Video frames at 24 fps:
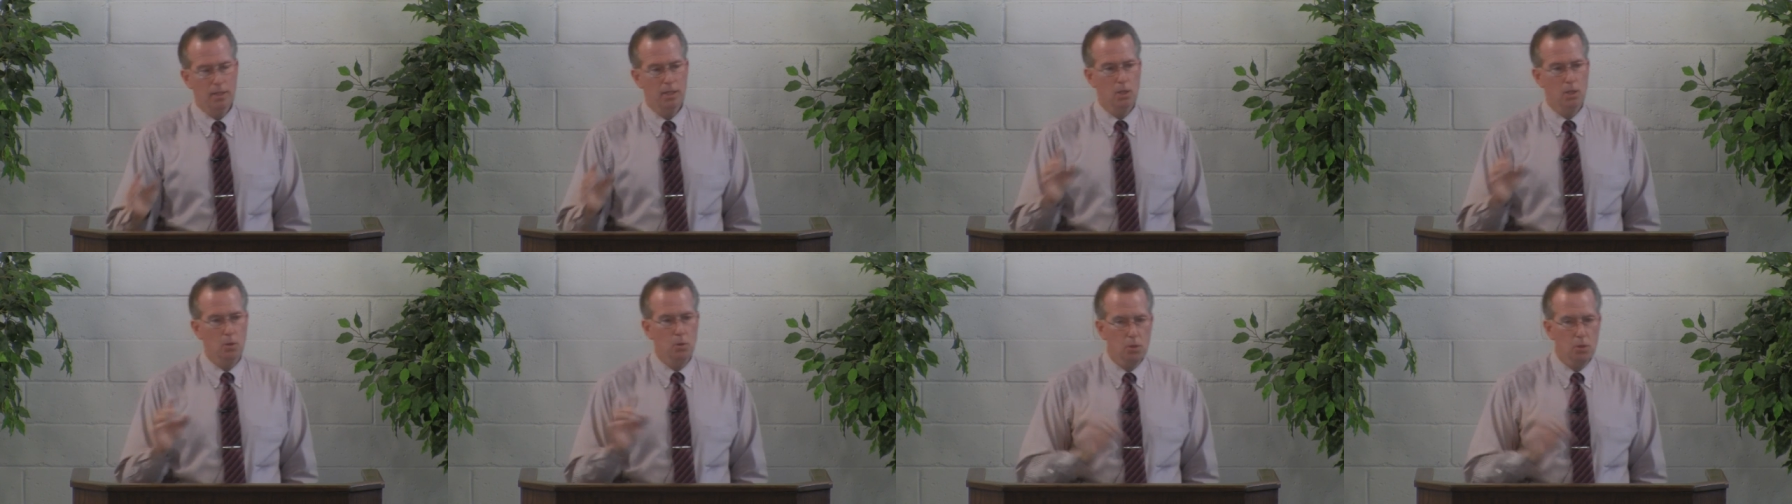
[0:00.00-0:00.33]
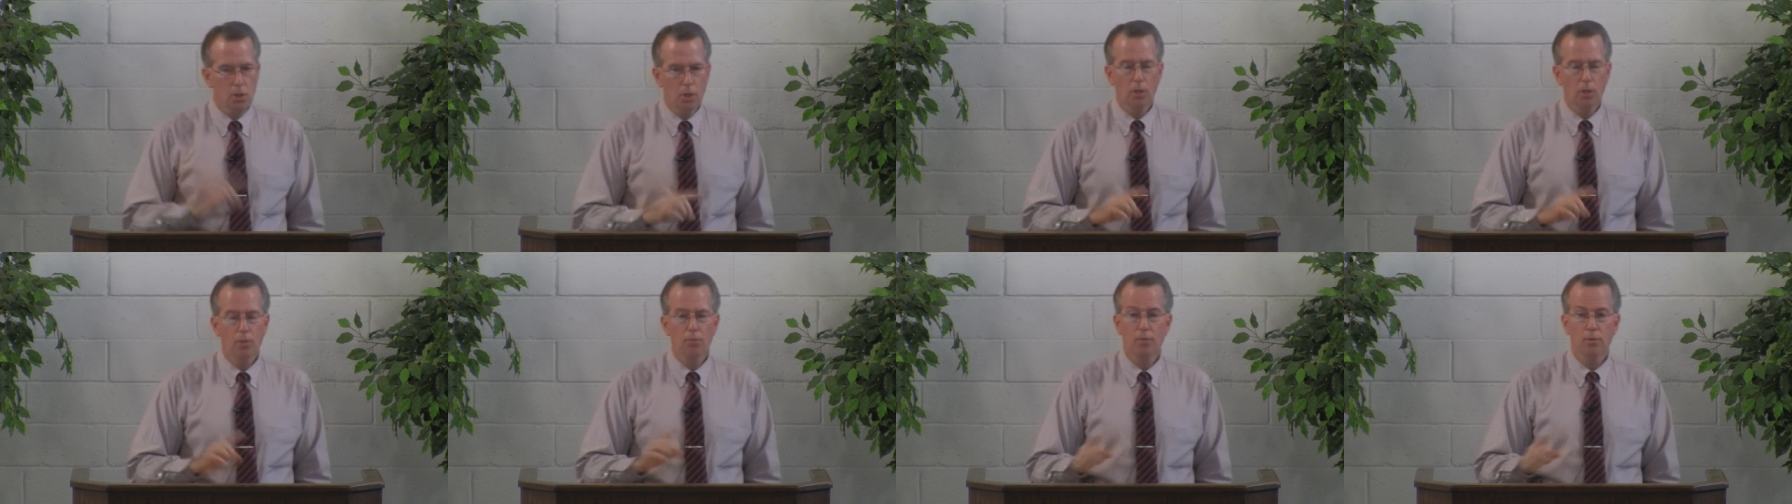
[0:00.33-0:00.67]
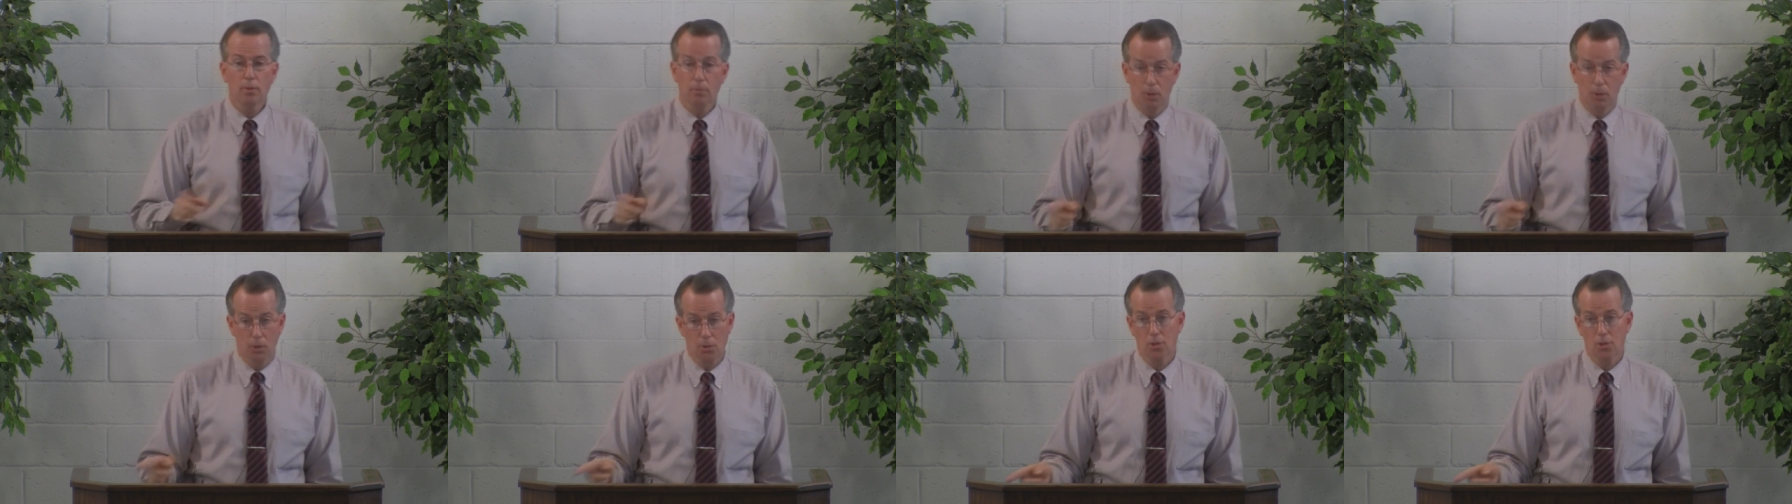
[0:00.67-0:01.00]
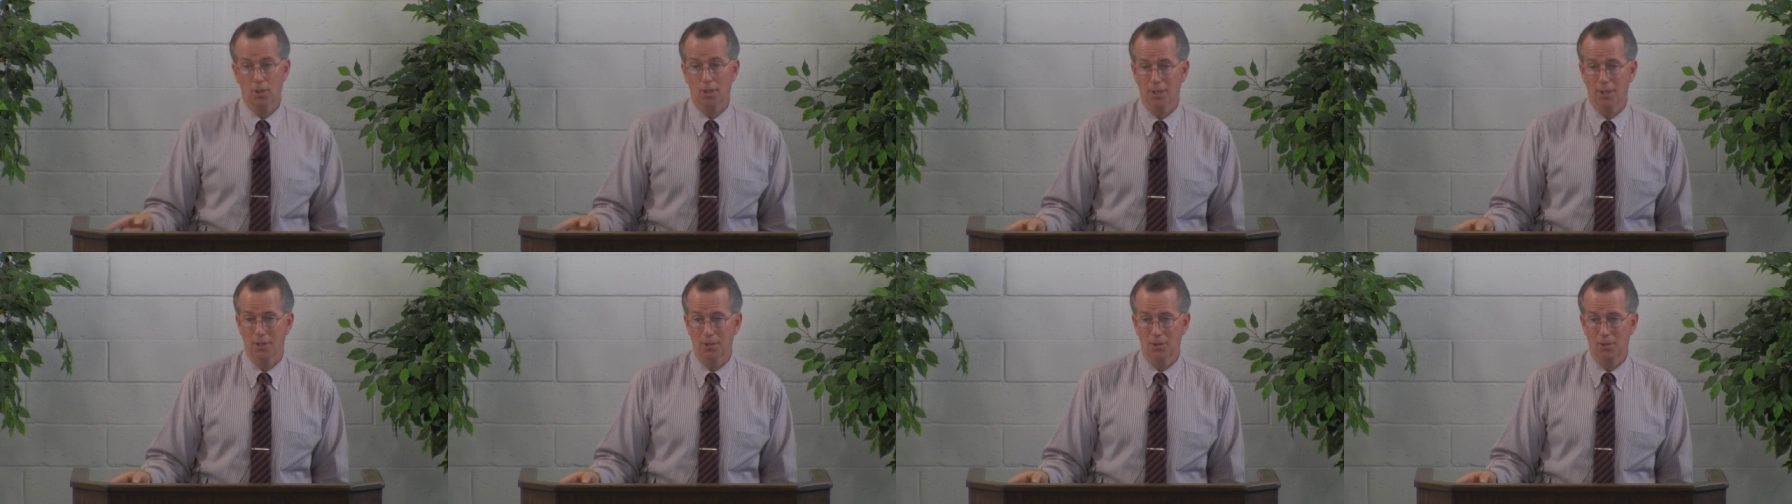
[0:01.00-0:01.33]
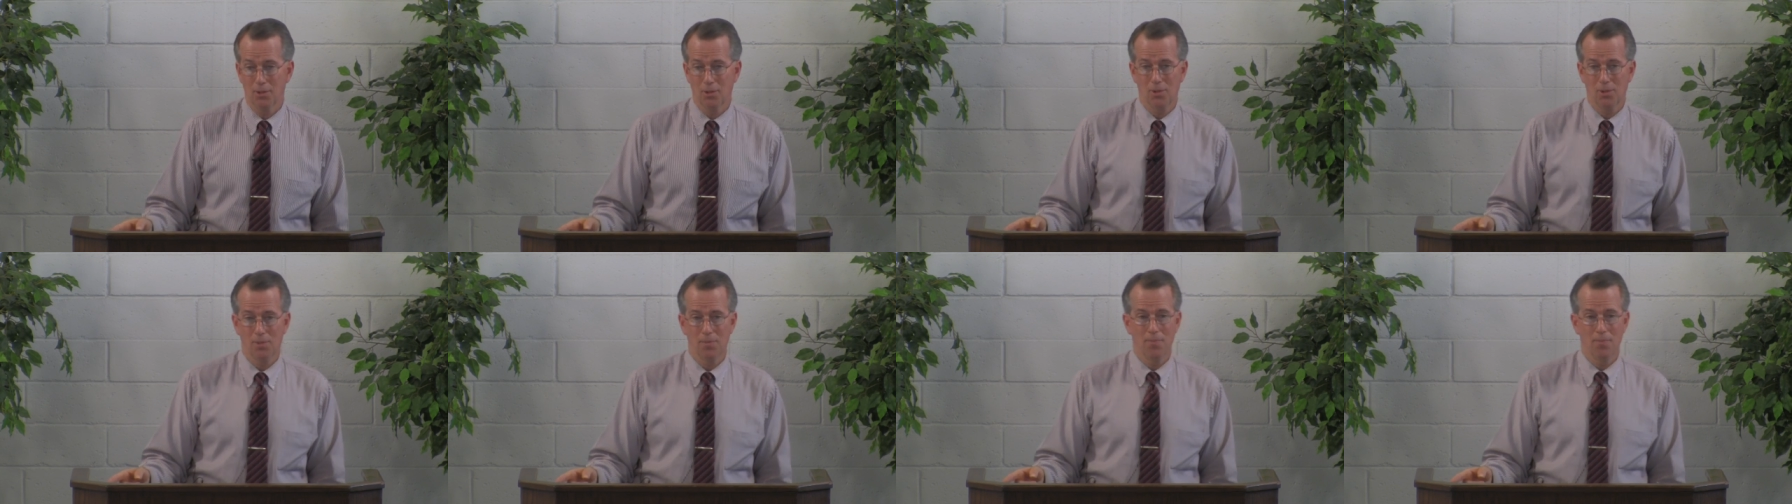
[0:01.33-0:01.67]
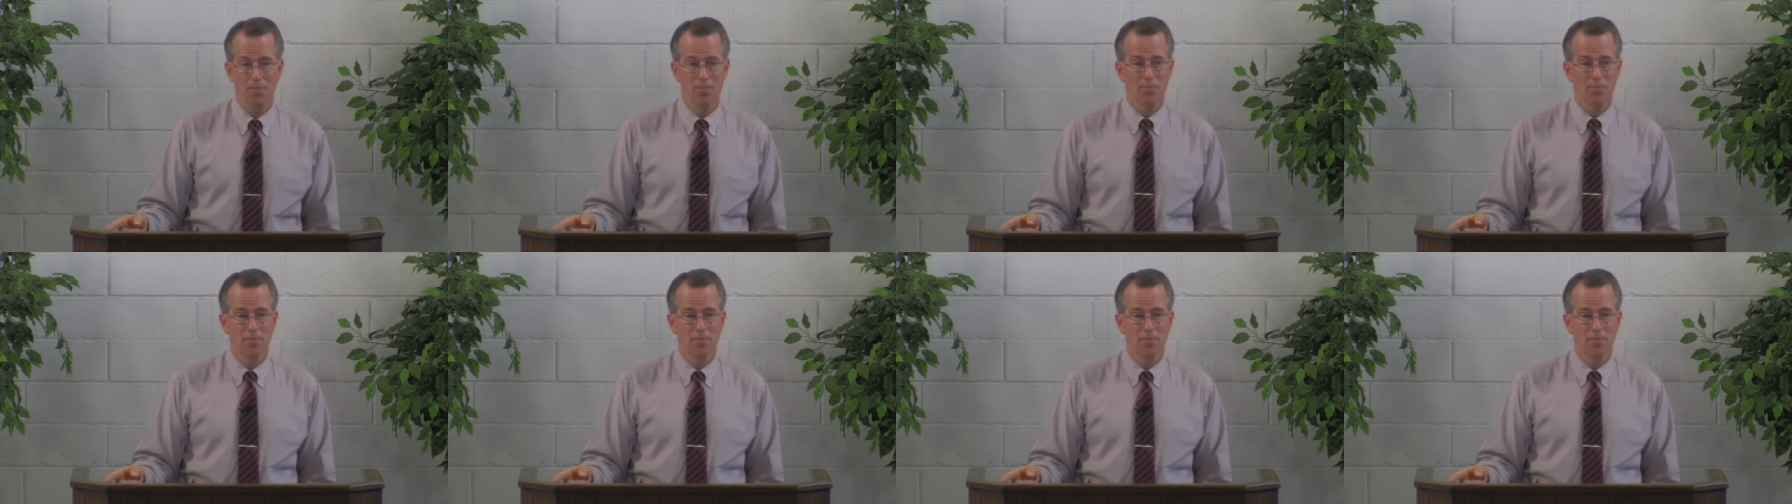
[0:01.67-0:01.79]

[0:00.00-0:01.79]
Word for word: you turn from your sins